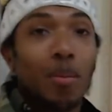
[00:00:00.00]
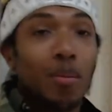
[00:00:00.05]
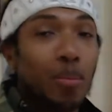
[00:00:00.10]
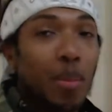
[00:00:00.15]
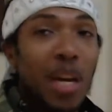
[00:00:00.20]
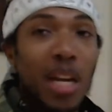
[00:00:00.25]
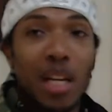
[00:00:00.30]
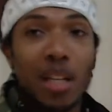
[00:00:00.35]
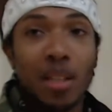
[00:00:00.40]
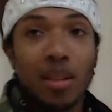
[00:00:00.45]

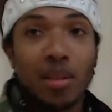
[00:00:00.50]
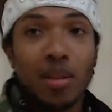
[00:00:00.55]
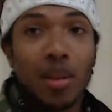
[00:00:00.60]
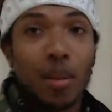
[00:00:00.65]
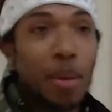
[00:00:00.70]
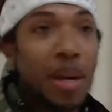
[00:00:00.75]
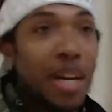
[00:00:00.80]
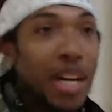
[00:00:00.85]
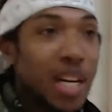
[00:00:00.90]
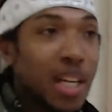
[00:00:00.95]

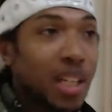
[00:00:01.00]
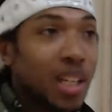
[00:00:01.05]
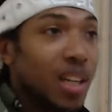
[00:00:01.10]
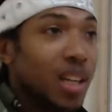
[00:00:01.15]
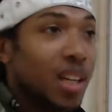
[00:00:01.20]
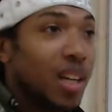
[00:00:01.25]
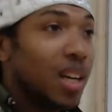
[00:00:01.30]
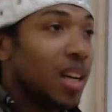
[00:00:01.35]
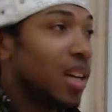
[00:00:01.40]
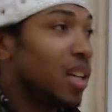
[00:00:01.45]

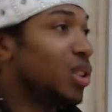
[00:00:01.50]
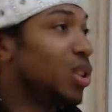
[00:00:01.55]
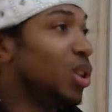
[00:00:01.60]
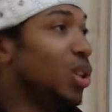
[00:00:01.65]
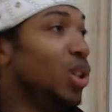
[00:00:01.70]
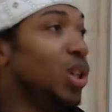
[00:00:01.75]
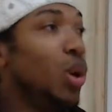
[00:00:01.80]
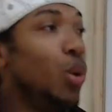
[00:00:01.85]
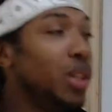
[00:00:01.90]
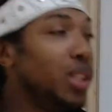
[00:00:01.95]
Meaning to
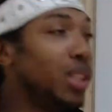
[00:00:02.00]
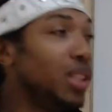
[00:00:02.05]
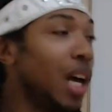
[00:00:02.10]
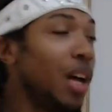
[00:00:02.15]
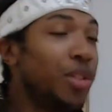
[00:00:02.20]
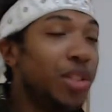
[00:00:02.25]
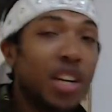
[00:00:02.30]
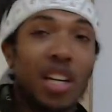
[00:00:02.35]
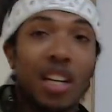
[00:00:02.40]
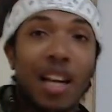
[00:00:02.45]
use
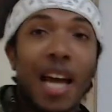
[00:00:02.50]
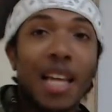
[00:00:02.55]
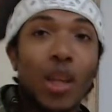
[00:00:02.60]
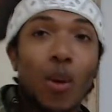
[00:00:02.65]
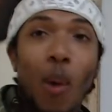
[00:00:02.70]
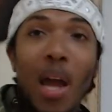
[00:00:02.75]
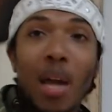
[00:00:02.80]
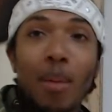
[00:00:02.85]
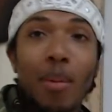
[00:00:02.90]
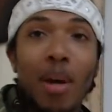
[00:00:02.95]
nothing like the
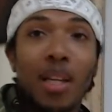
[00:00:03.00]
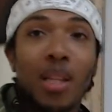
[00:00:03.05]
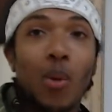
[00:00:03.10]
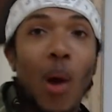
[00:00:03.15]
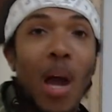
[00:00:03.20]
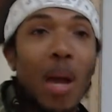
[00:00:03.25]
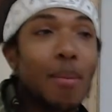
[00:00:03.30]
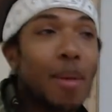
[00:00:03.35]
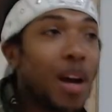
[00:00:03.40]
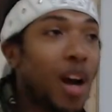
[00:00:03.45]
white man. The
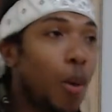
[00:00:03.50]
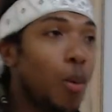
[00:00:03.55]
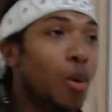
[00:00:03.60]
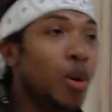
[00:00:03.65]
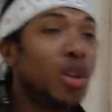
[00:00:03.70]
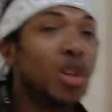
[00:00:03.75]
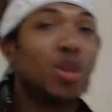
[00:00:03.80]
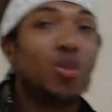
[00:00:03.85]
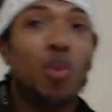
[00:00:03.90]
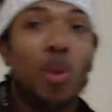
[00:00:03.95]
white man come
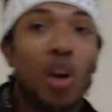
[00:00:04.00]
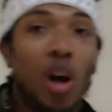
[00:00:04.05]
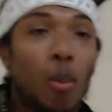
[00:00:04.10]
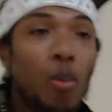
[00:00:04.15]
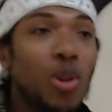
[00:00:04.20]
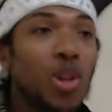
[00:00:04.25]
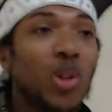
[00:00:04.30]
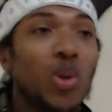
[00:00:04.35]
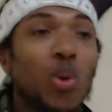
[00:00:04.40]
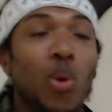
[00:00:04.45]
with
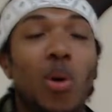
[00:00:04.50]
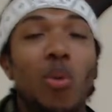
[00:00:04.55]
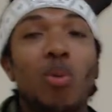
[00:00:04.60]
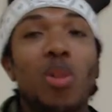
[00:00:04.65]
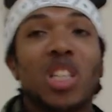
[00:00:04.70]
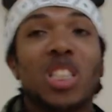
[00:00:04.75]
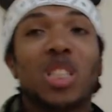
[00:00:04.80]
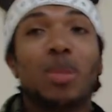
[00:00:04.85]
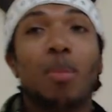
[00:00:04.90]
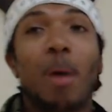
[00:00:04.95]
you
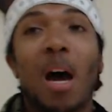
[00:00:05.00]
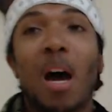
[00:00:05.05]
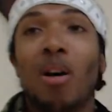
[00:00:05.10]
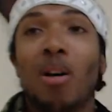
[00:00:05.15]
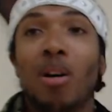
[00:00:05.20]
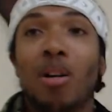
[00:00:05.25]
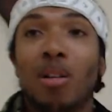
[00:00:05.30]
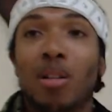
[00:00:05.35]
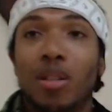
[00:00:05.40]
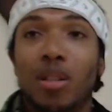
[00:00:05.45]
with a
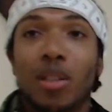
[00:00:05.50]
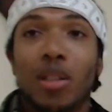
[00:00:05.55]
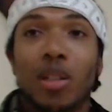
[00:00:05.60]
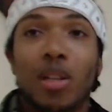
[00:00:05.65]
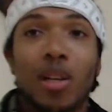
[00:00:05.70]
smile.